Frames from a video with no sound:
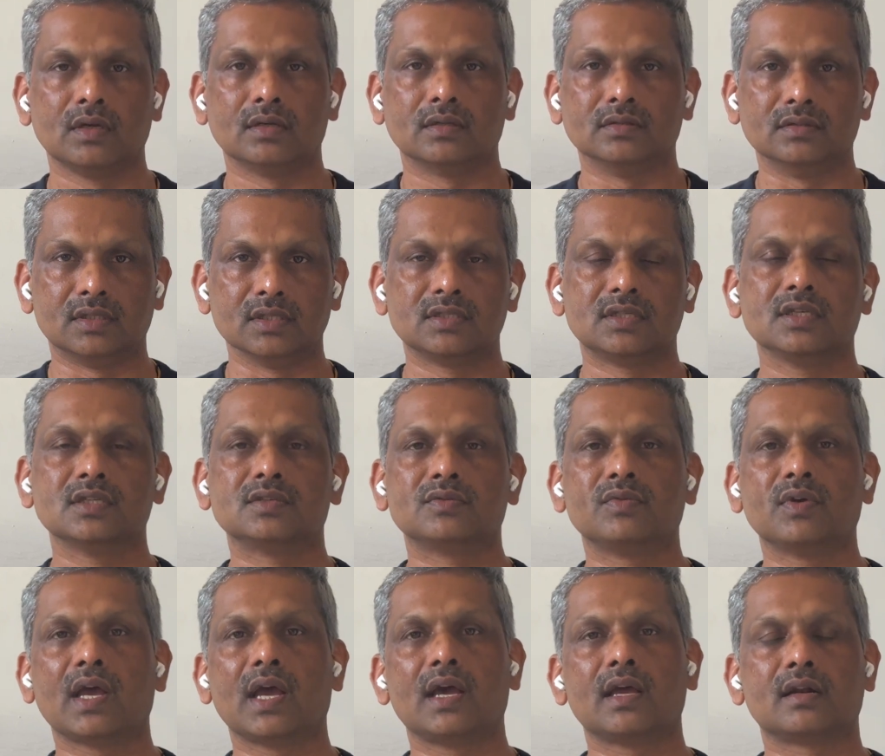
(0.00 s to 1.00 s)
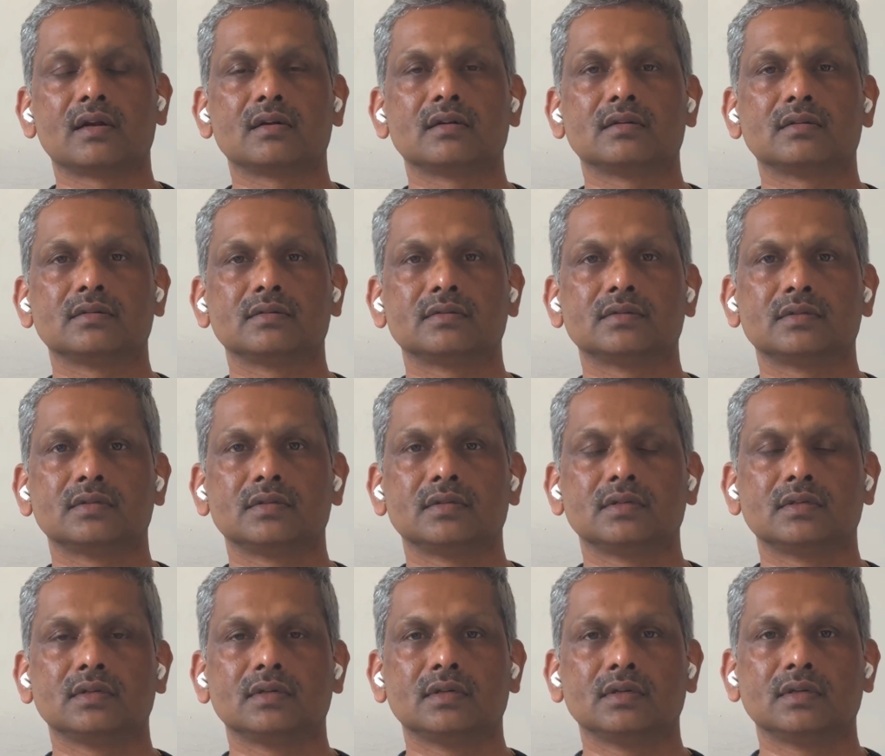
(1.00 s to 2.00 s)
This is where
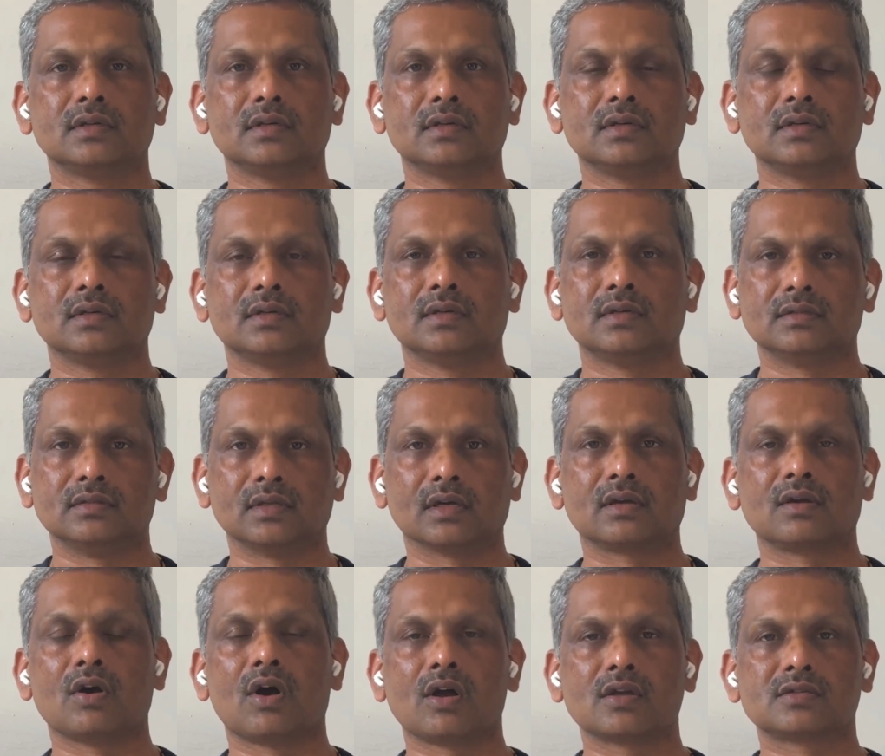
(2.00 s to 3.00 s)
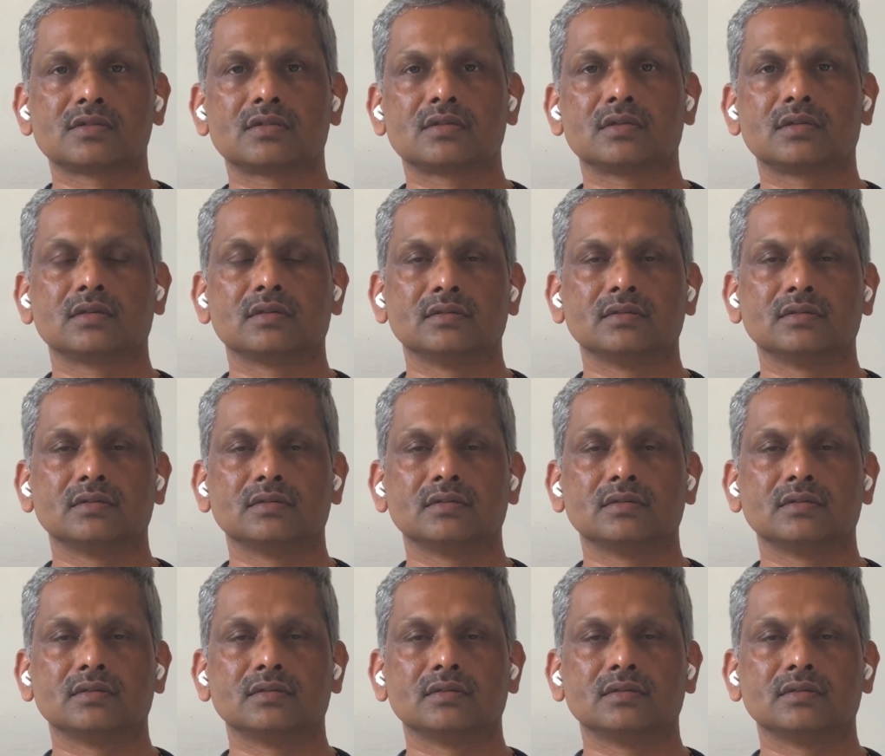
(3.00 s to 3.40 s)
the cost,